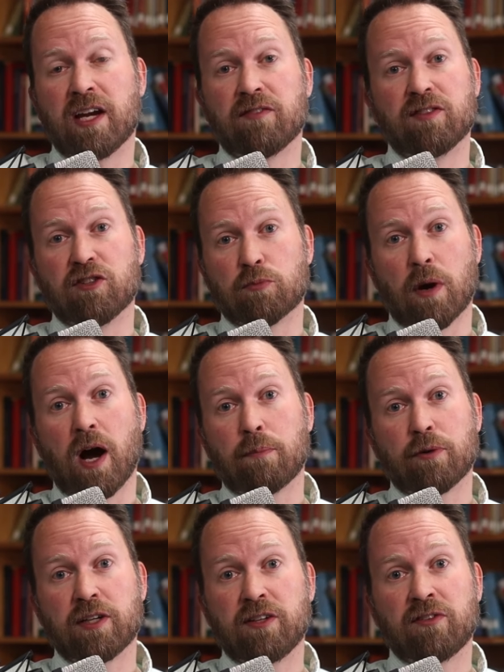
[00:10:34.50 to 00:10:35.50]
any of these
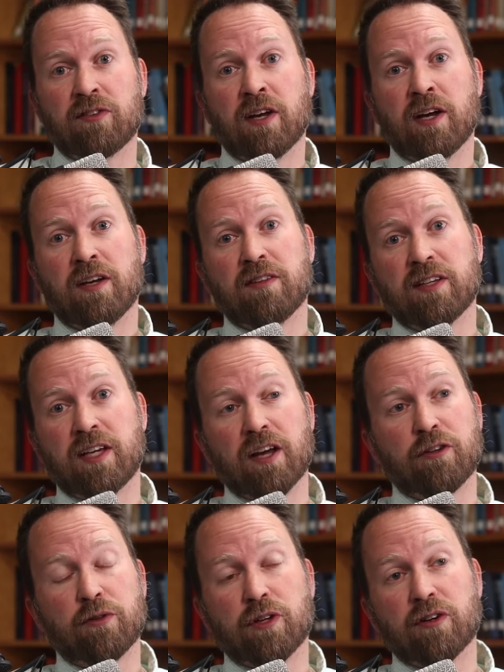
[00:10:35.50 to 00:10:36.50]
properties
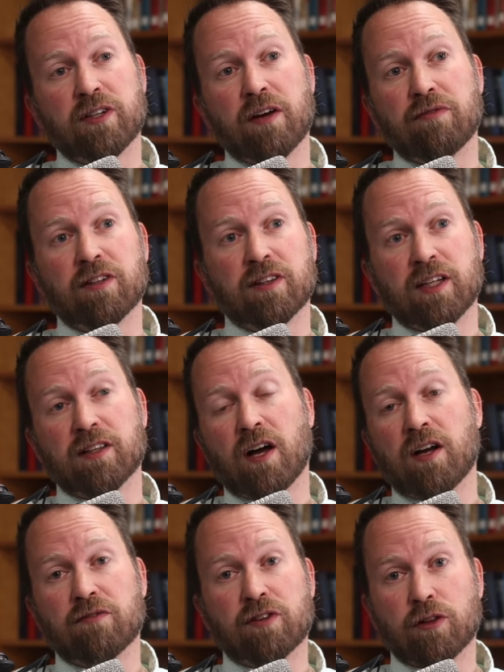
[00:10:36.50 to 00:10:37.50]
together. There are definitely a
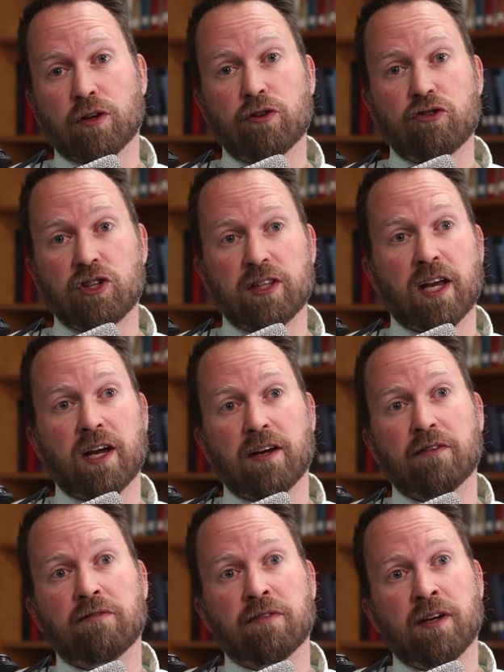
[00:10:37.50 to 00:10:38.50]
lot of clergy that
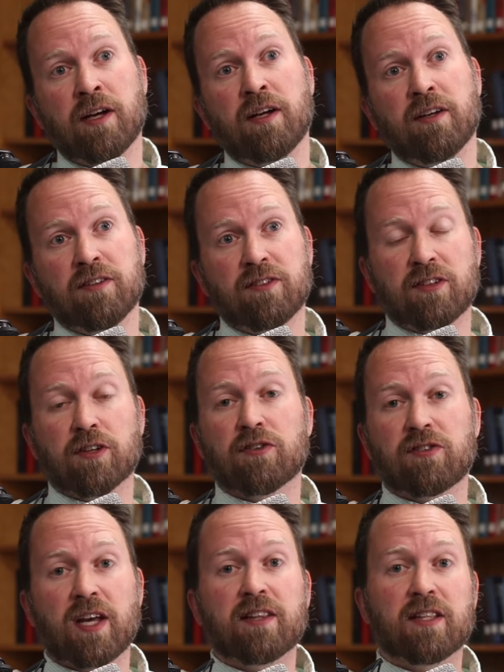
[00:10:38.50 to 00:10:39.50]
have still
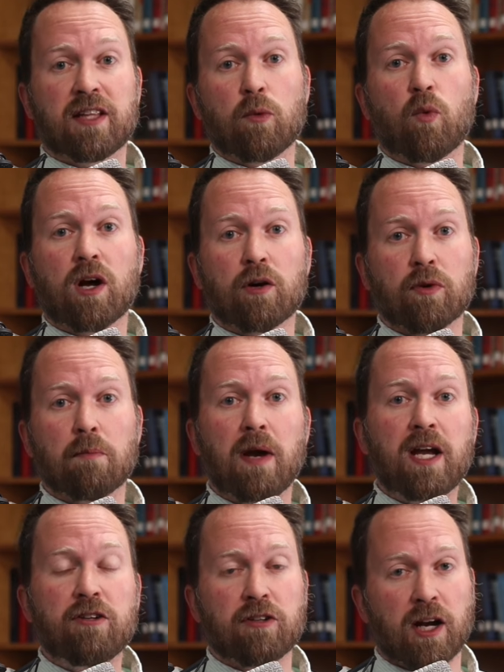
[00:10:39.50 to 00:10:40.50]
said that they want to
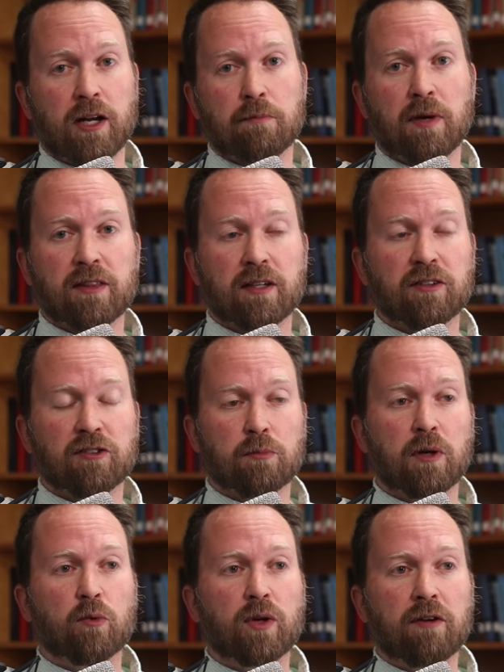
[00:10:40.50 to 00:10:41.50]
remain United Methodist,
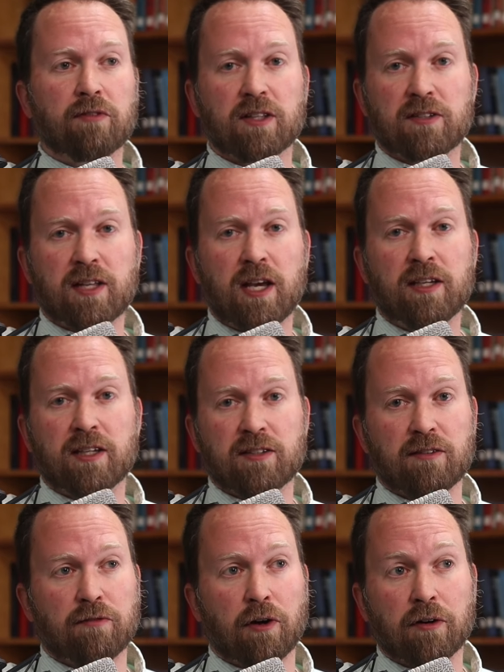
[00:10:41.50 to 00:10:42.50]
but whenever the state
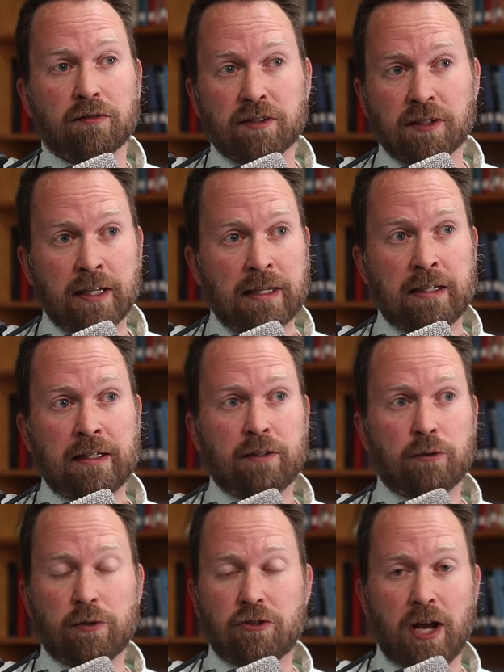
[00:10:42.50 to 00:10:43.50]
gets involved,
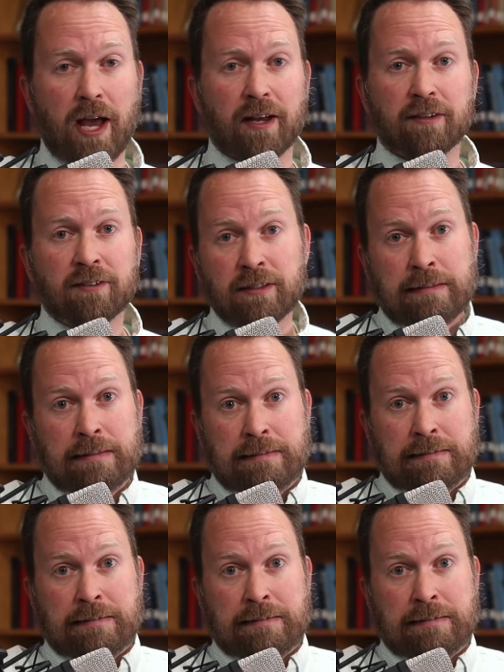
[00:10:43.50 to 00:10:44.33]
which it has,